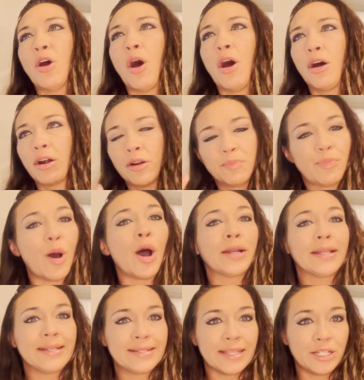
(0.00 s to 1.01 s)
our
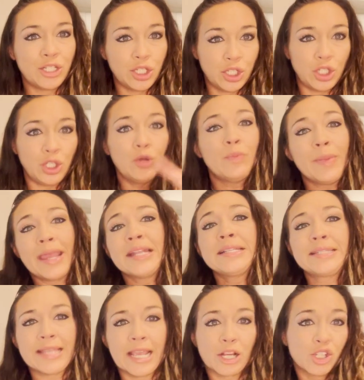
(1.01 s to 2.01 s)
bodies into two
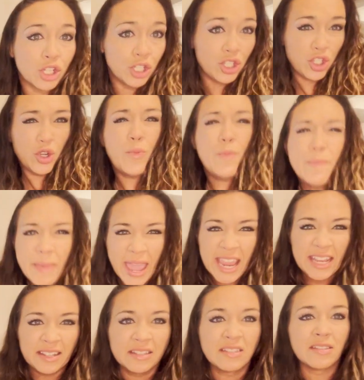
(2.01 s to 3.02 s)
main sections, two
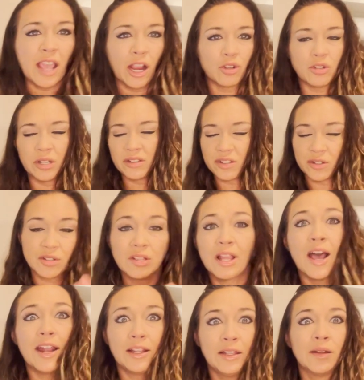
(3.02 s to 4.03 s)
main sections. There's a
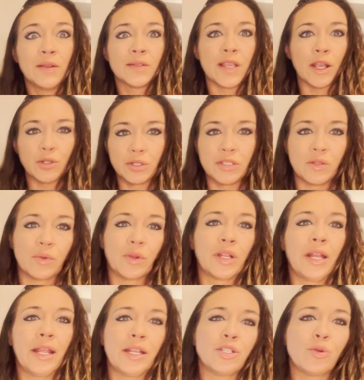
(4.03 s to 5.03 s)
lot of little sections that we're
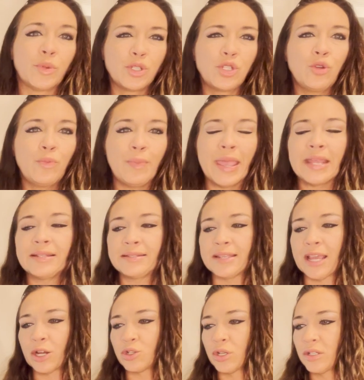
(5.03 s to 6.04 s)
going to get into, but two main
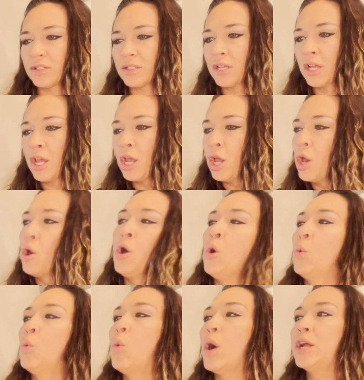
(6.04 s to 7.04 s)
sections.
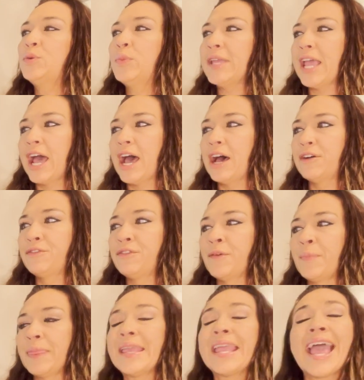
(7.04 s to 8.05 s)
One, we have
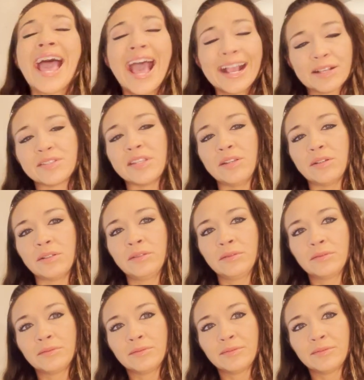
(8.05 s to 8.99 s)
the axial